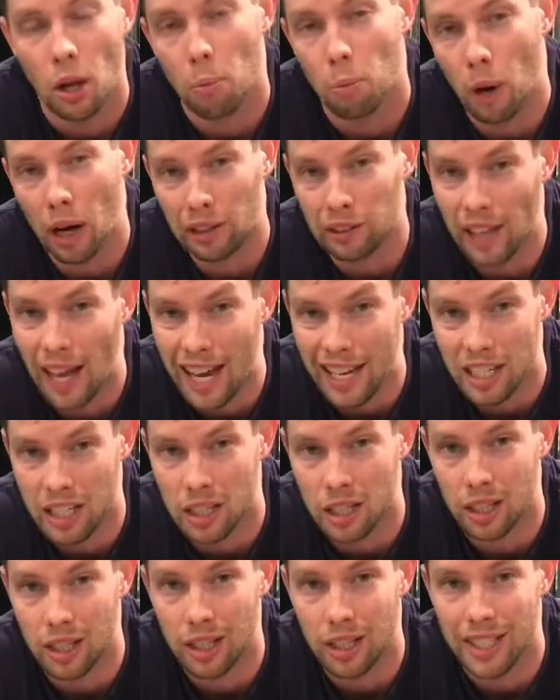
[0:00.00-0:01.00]
My
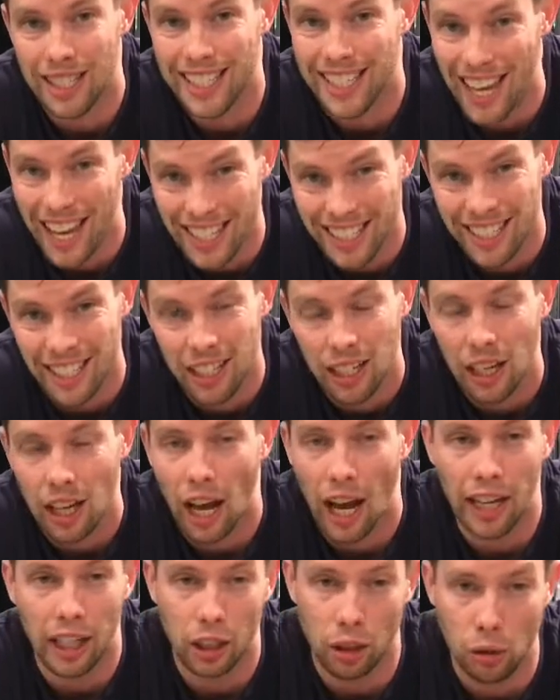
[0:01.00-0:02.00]
last set,
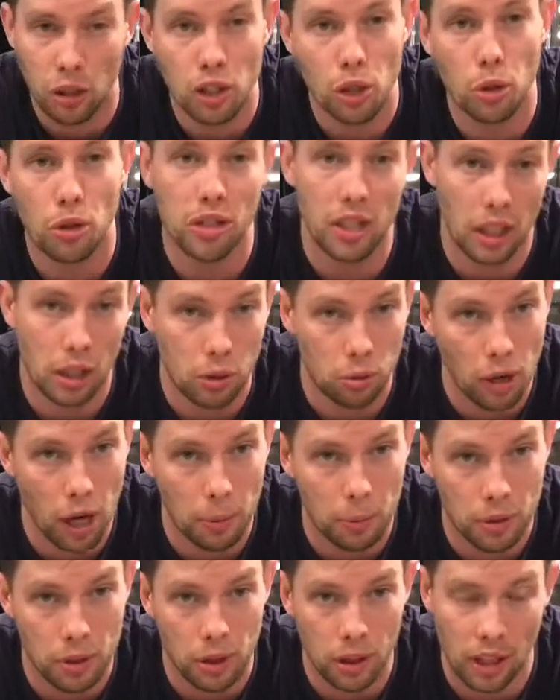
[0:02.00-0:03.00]
I could only do 6
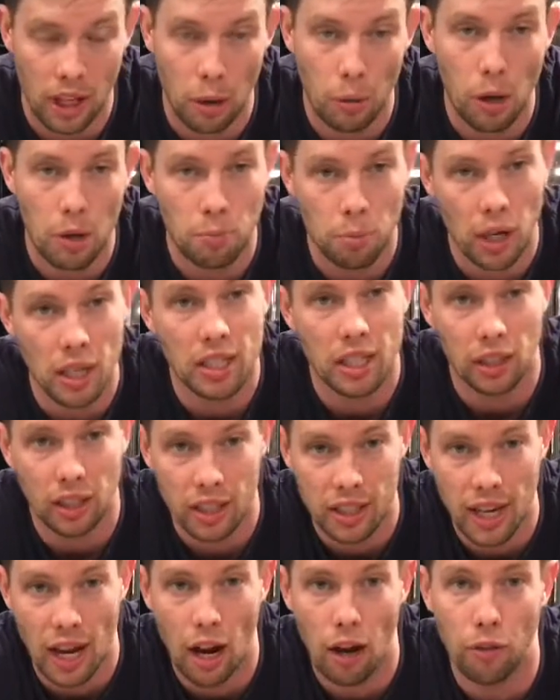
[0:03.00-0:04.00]
reps, and I went
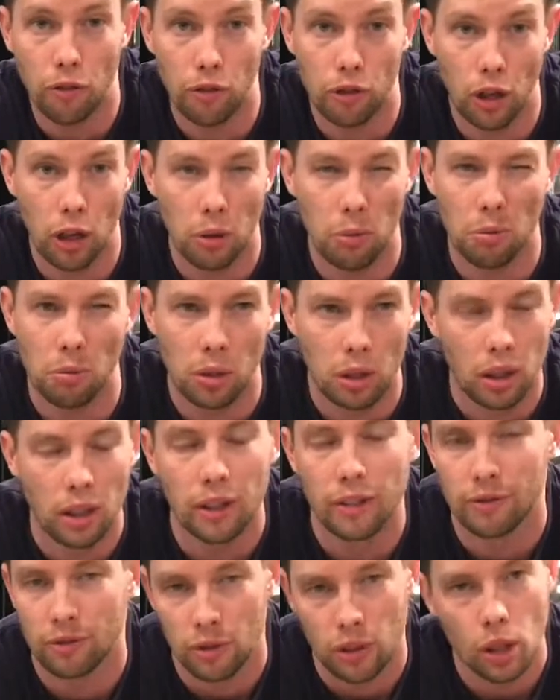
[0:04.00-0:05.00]
basically down from
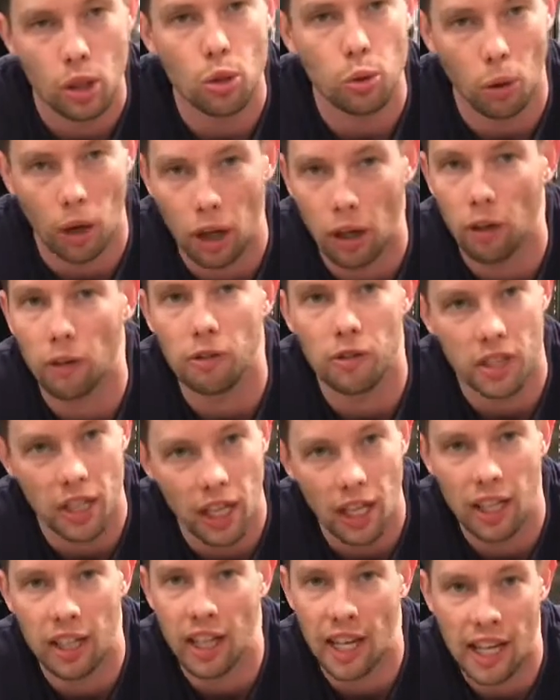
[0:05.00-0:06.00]
12,
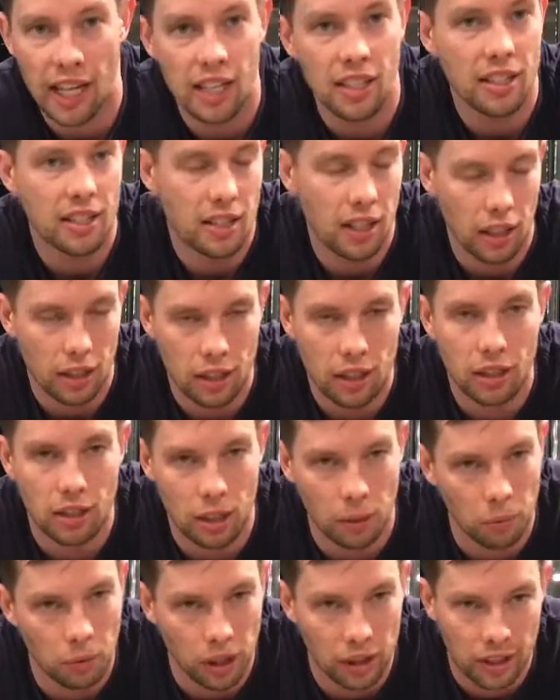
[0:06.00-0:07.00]
10, 8, 6,
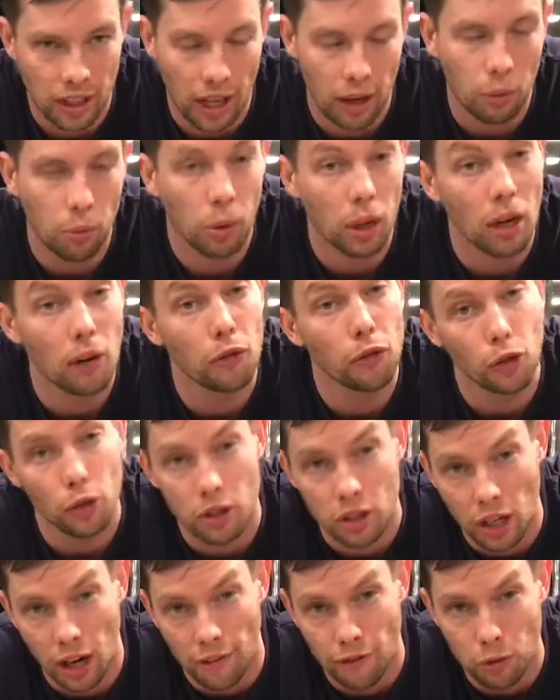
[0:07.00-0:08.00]
something like that. Whatever
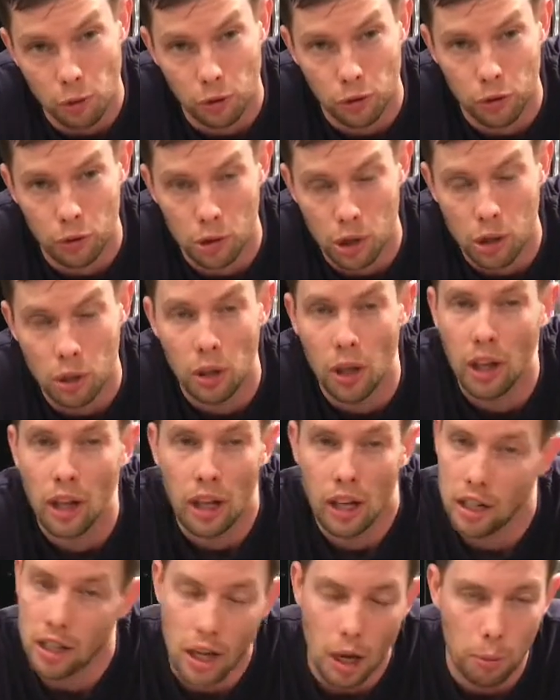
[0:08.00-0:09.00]
feels comfortable for you.
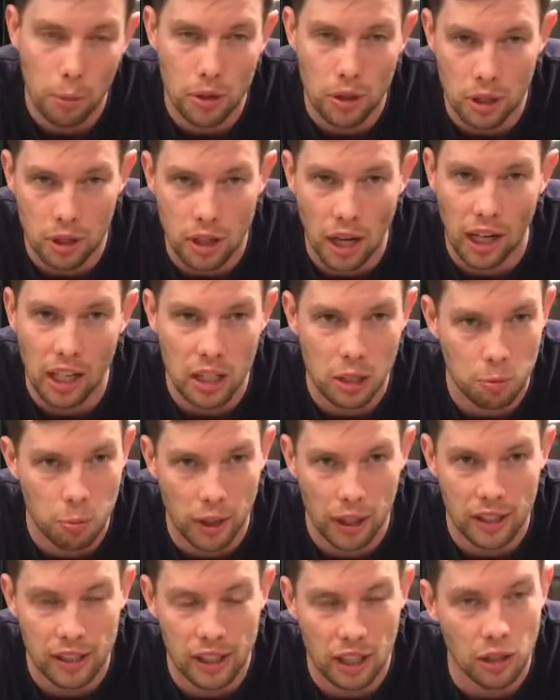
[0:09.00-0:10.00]
Numbers are not as
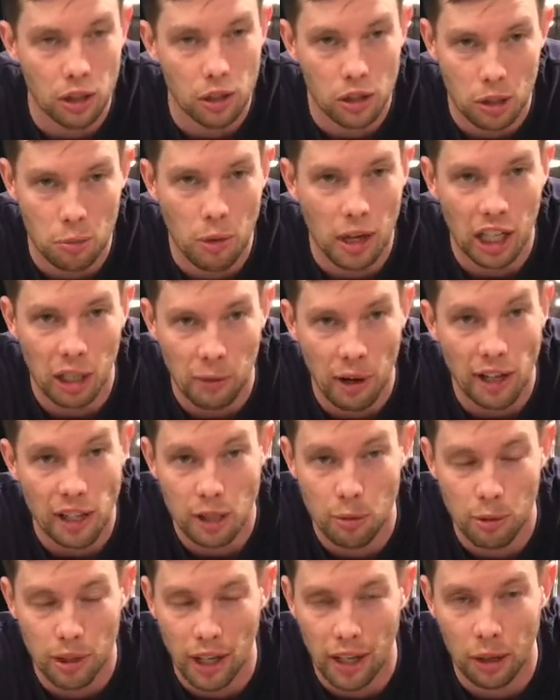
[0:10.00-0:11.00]
big as they used to make them out
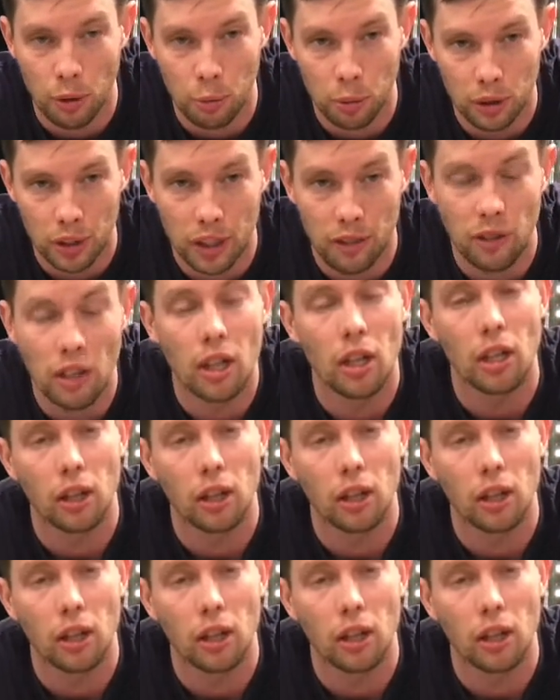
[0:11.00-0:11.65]
to be, I don't believe.